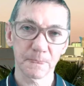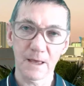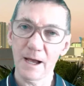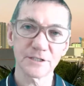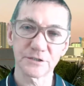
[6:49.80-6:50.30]

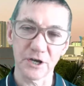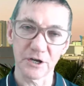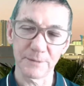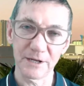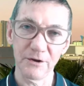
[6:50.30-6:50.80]
I just go
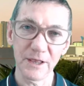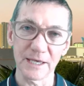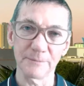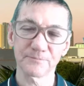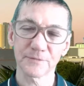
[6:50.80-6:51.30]
to bed
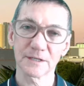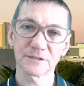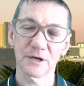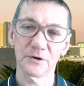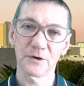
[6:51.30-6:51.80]
early.
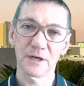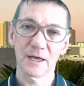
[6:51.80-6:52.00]
So